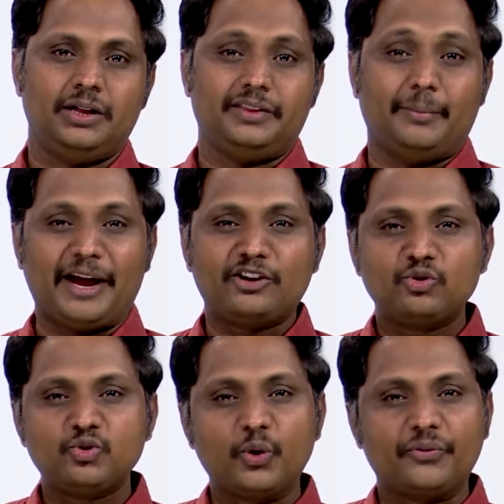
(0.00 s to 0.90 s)
the
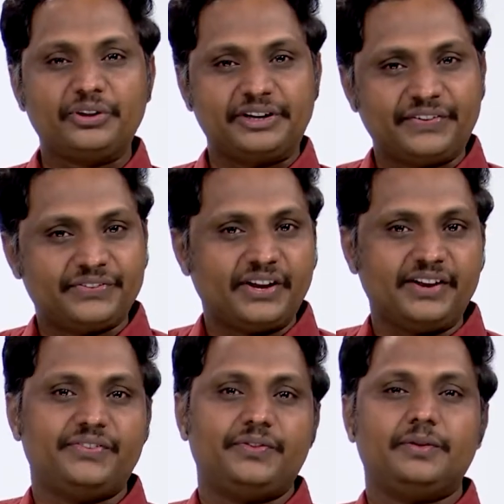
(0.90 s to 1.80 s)
magnitude of the
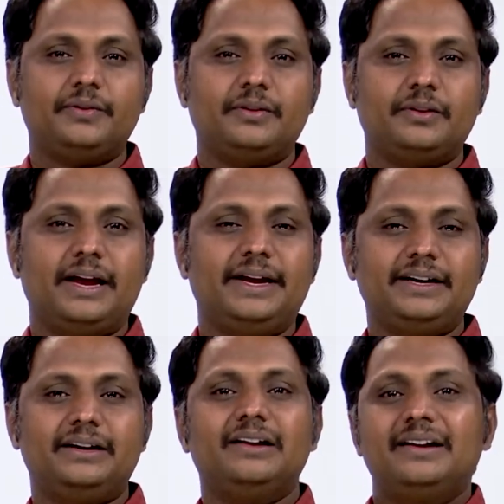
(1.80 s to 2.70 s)
distance and
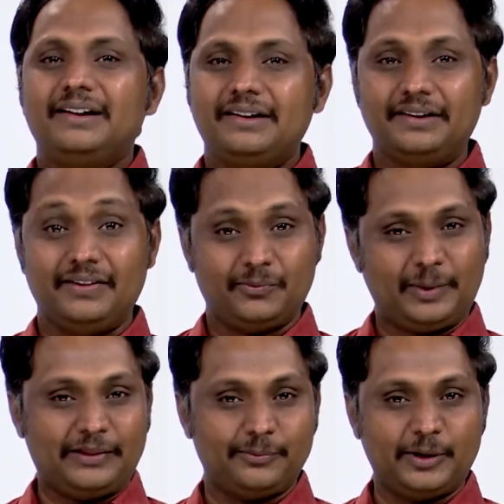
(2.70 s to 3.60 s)

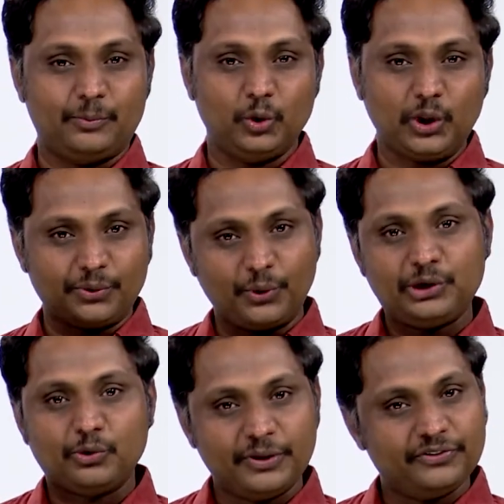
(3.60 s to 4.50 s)
displacement both are going
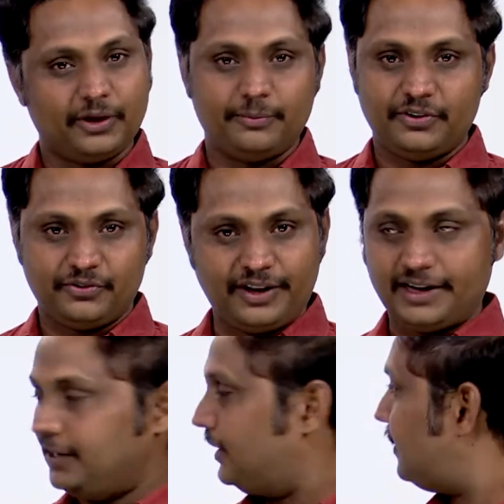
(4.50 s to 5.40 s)
to be same, it is very
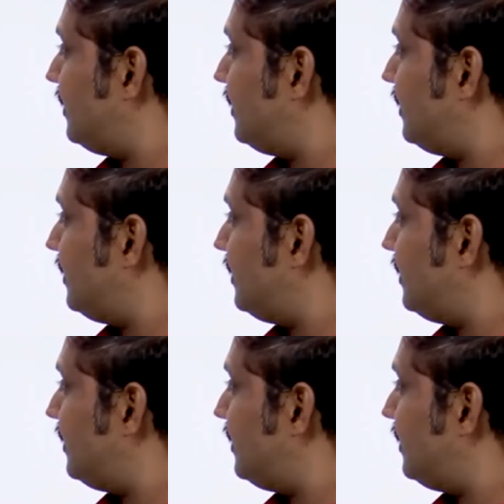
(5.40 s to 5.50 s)
clear.